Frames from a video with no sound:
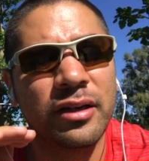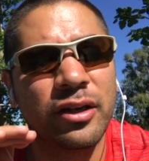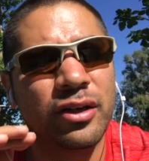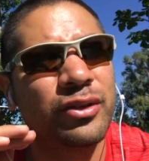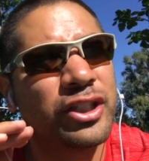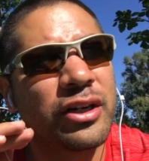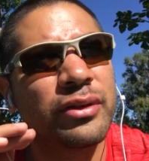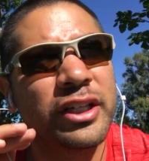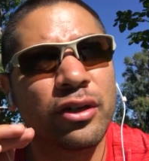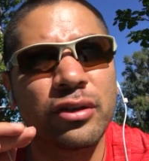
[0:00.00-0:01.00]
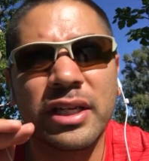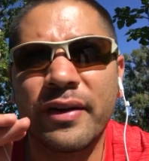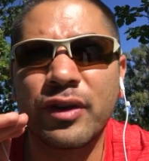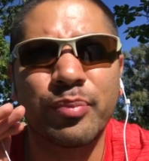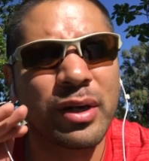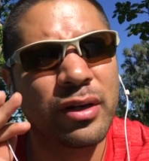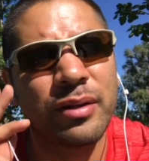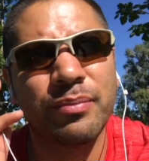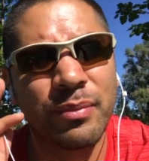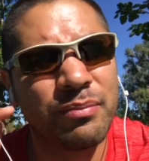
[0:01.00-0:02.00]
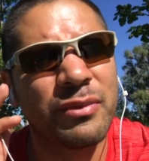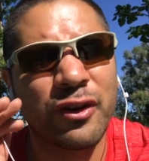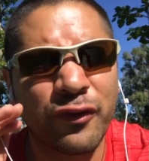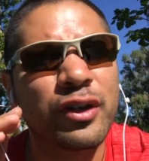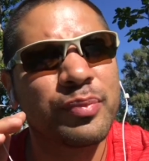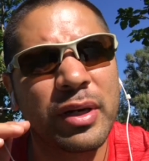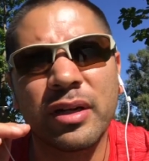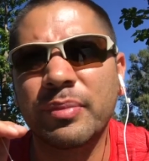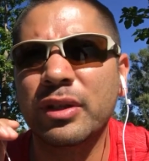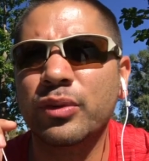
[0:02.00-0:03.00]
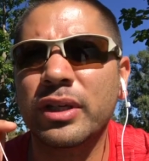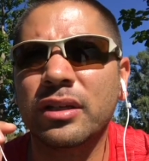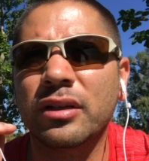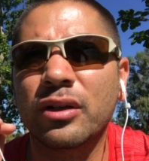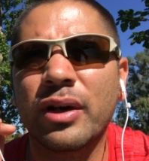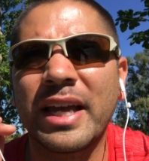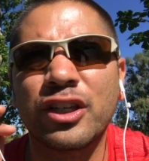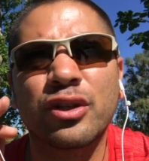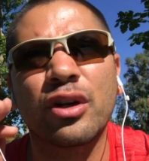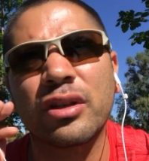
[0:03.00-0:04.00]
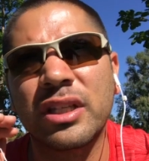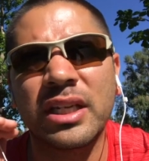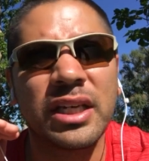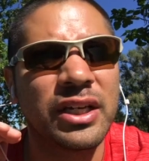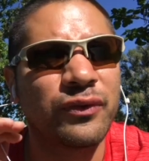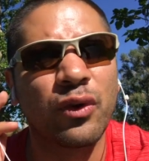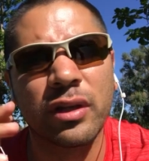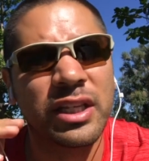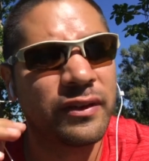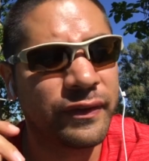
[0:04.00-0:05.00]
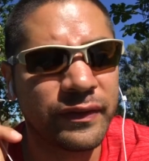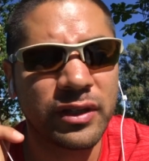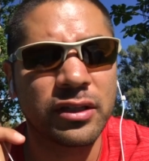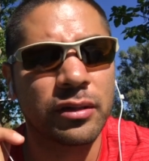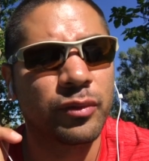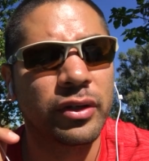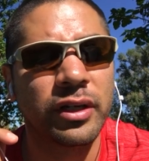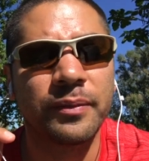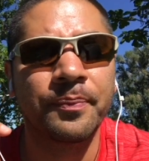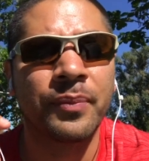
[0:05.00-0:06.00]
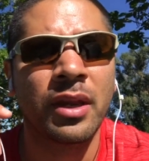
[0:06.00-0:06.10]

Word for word: you know, generally girls have their period their first period between, you know, age 13, 14, 15, somewhere in there.